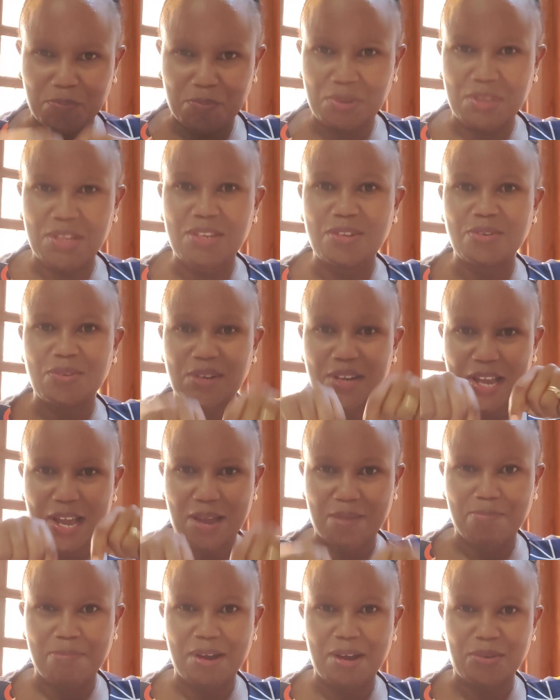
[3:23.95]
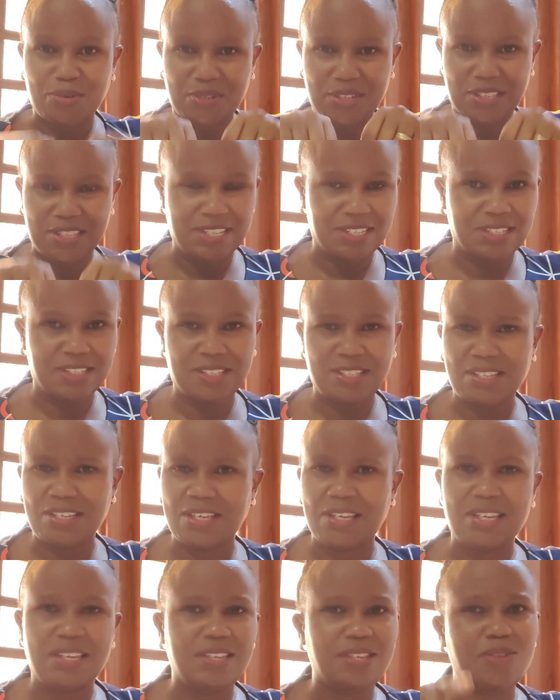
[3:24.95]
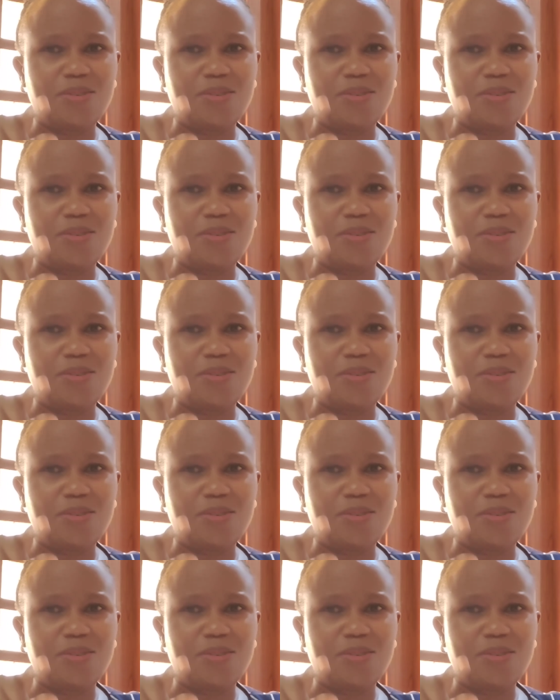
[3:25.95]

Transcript: opinion about this?